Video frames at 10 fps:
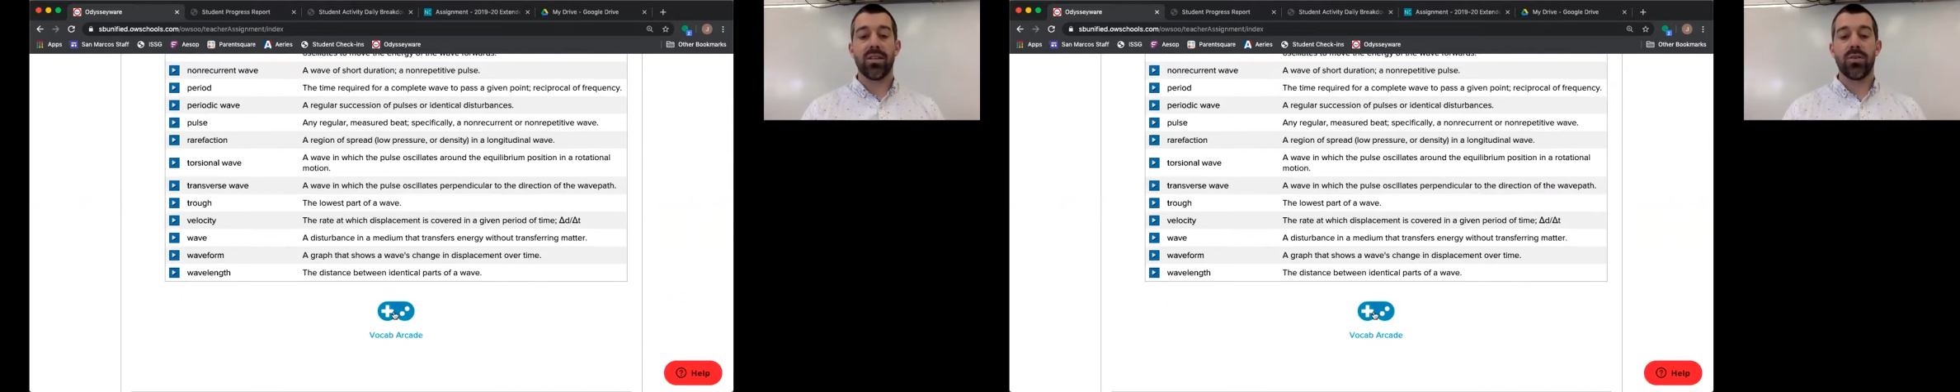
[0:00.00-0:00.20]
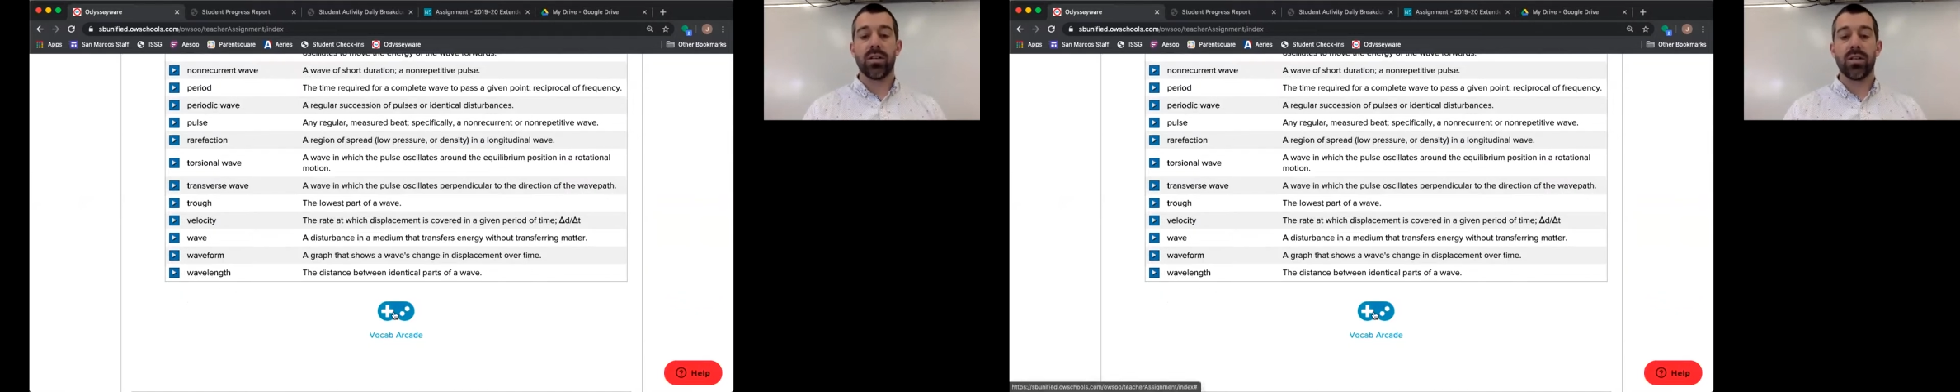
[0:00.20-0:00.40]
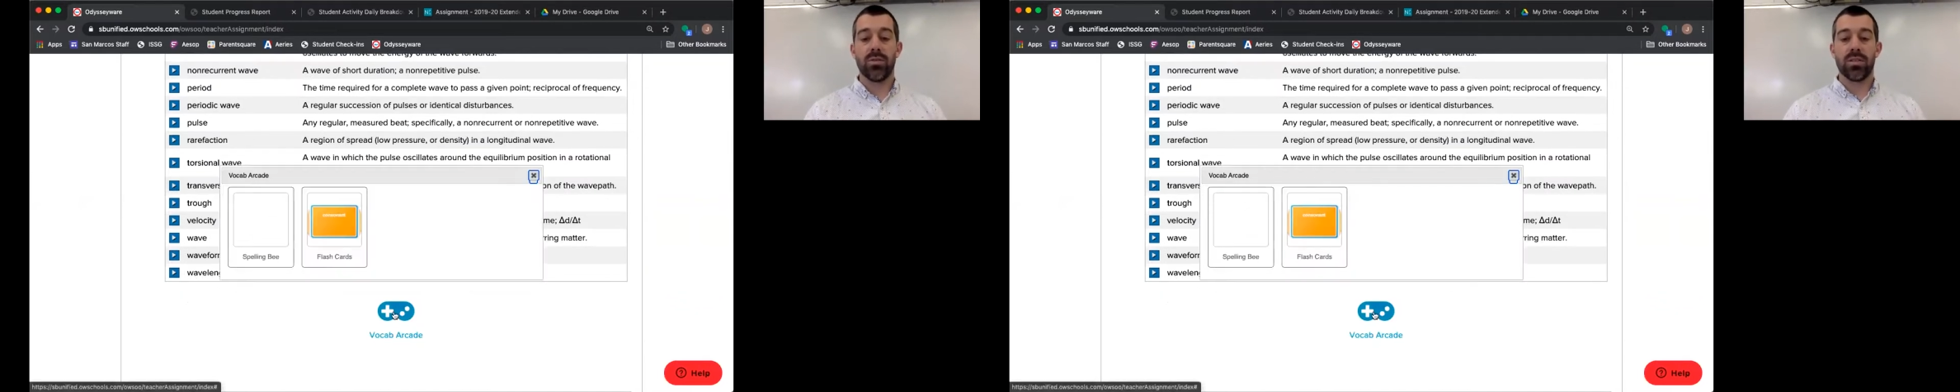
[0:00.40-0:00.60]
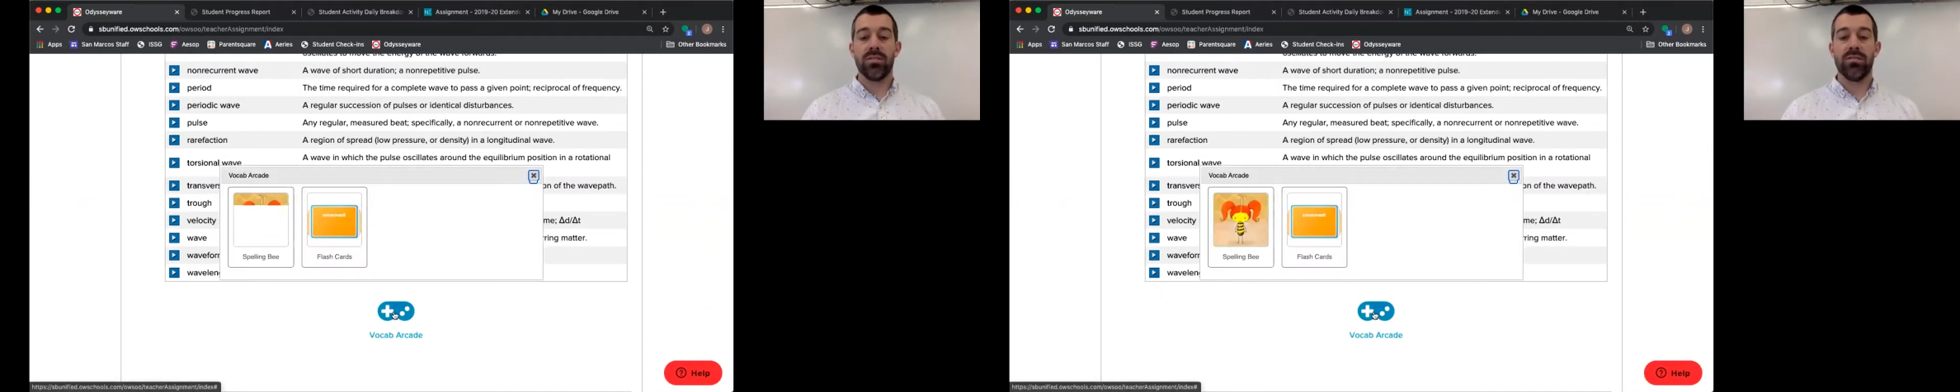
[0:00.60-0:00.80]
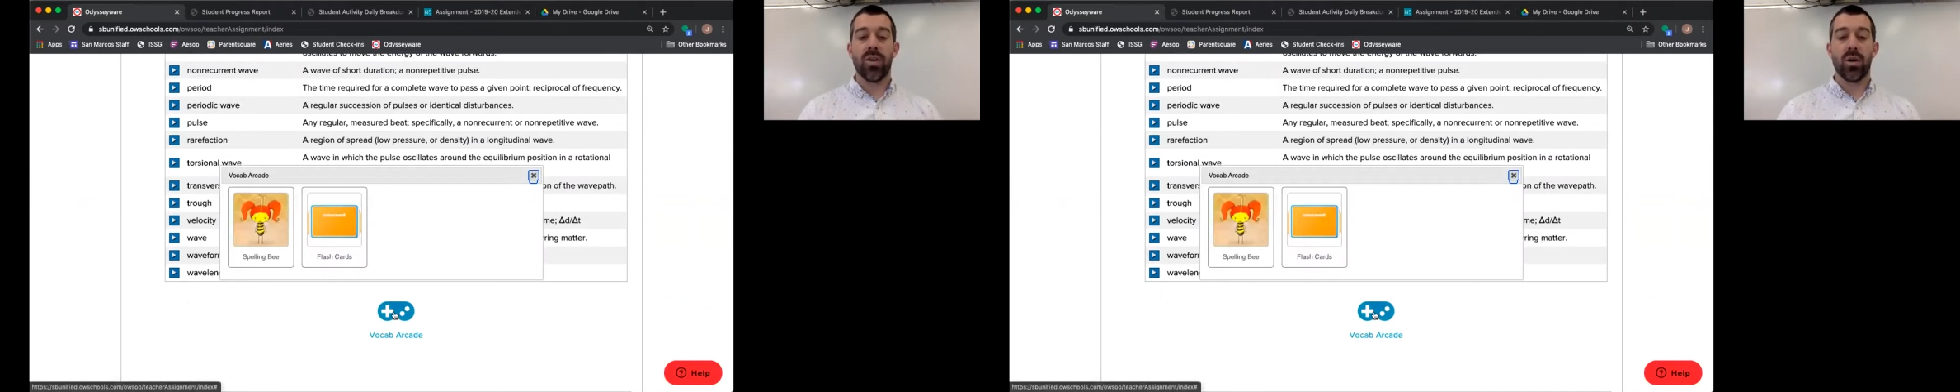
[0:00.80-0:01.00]
you can use
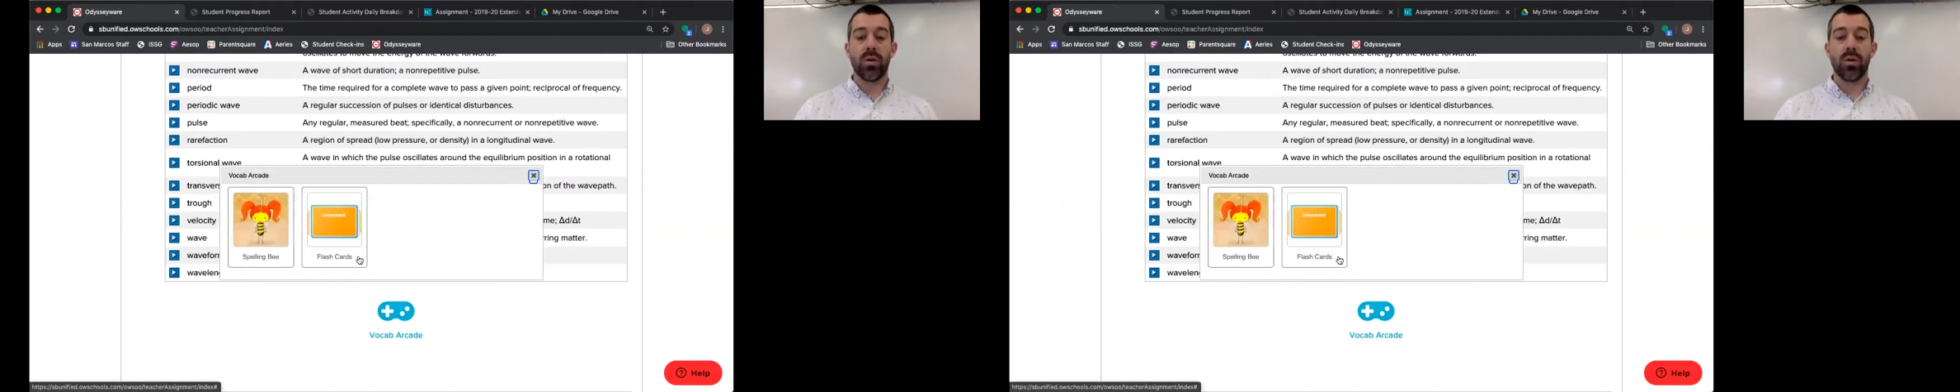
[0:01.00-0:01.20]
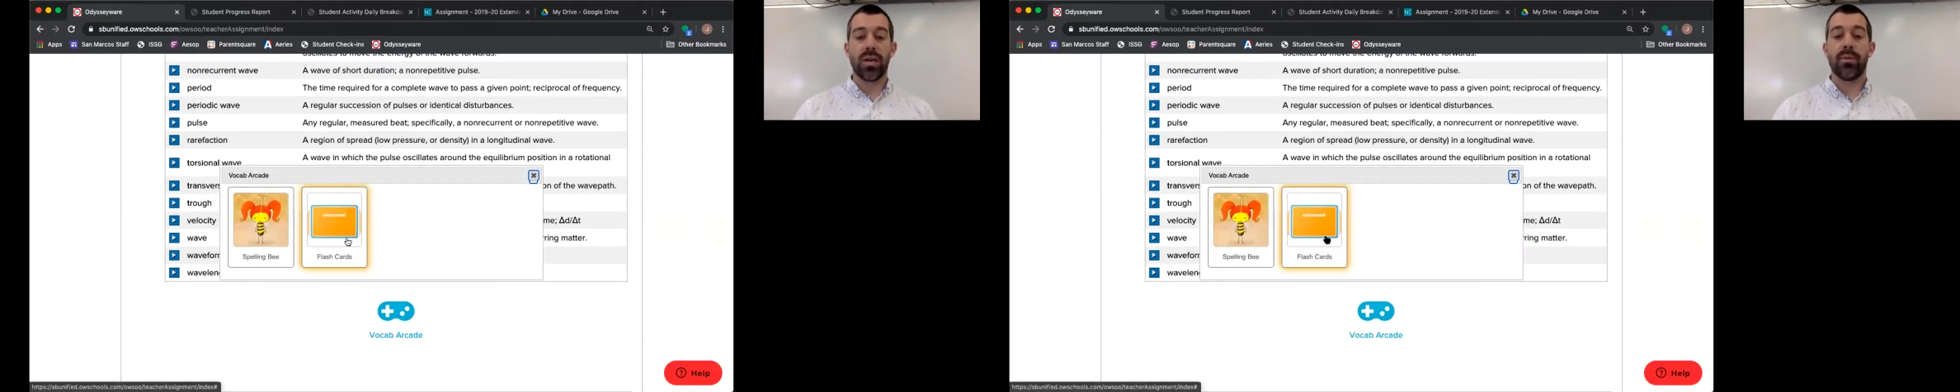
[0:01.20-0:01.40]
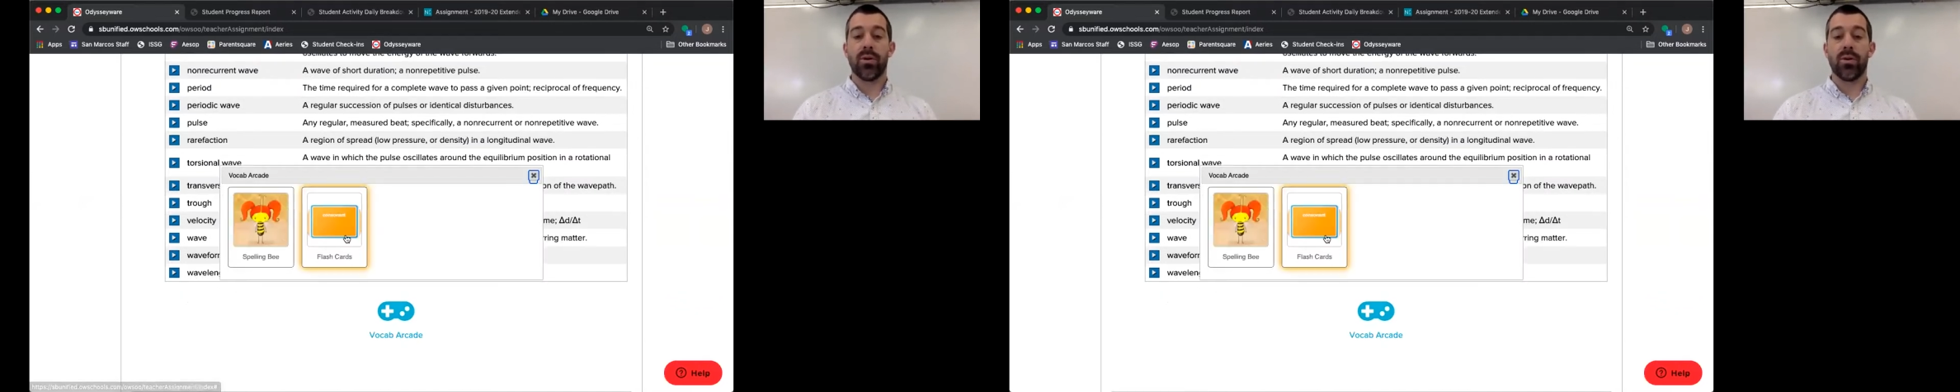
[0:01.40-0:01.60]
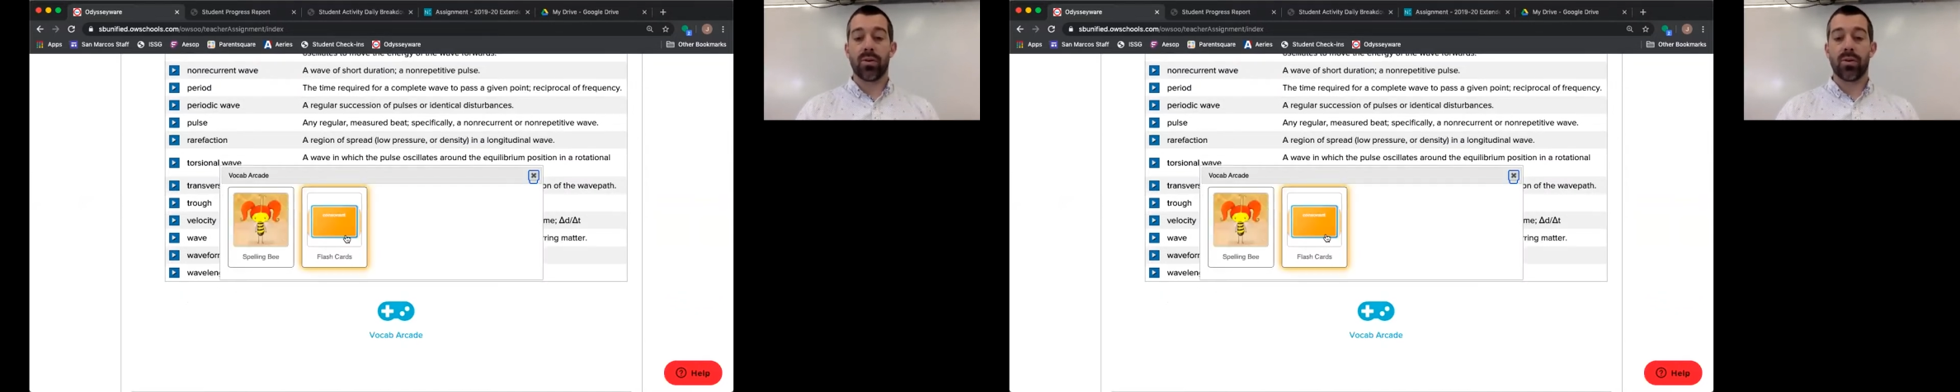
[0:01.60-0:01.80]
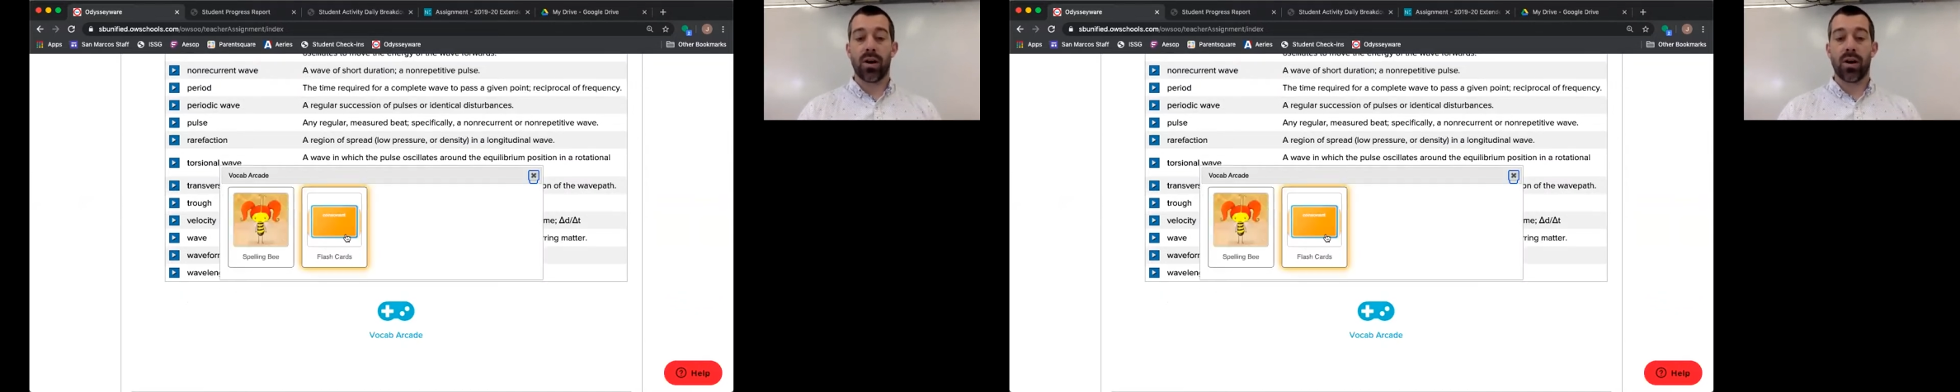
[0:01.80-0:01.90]
the vocab or